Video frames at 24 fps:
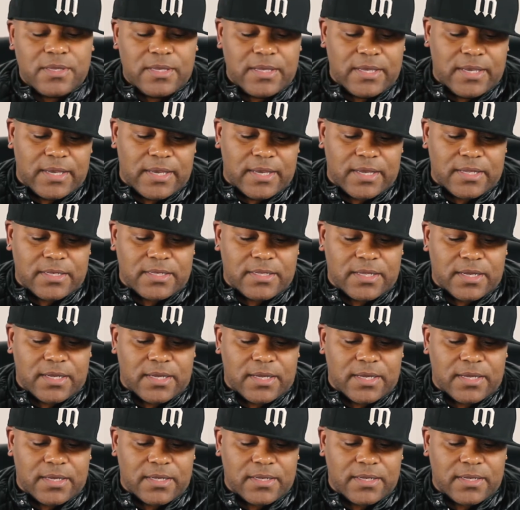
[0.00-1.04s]
And
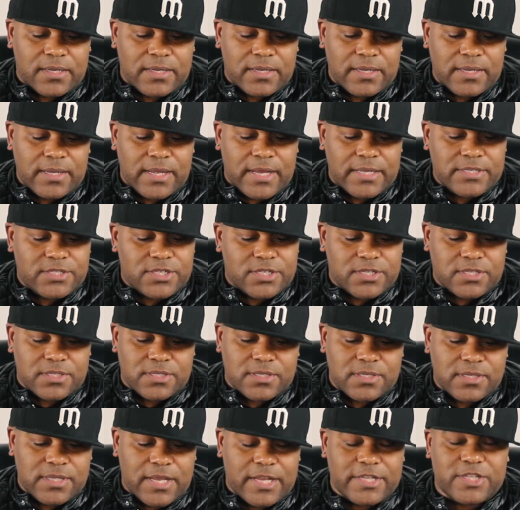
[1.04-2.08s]
I
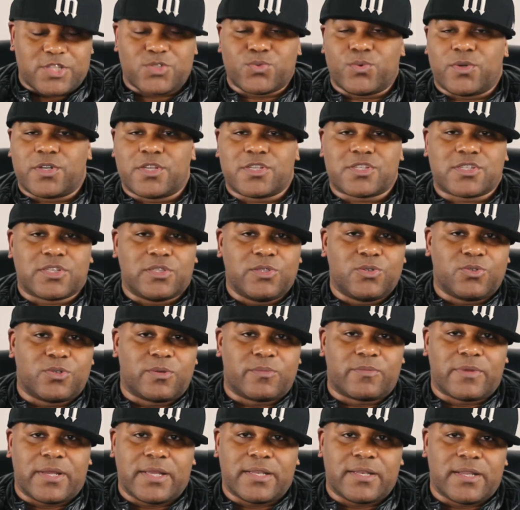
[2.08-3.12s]
just want to salute
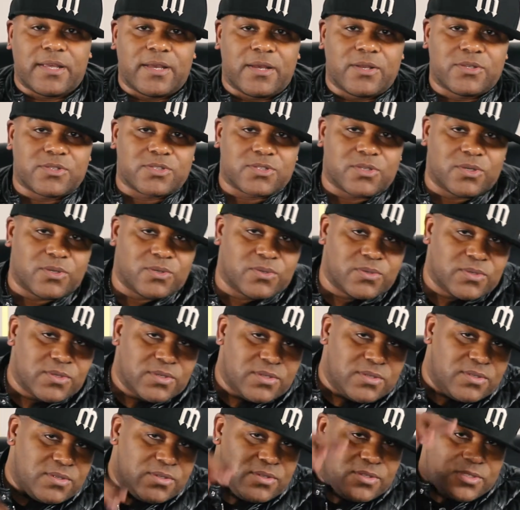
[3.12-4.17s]
him right now. So
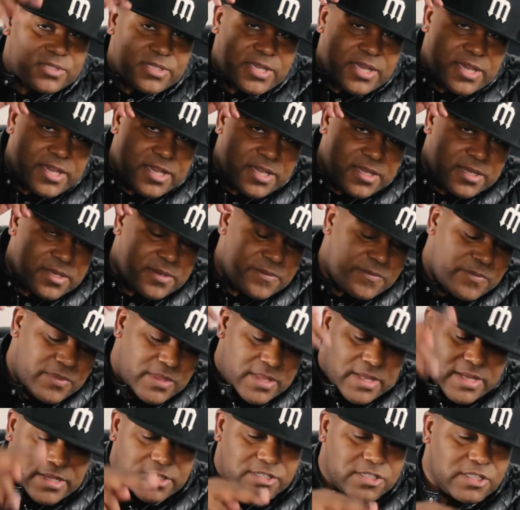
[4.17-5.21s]
to Hank,
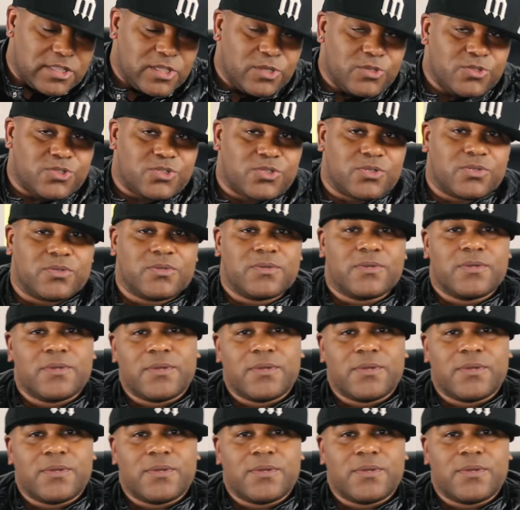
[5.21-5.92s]
I salute you.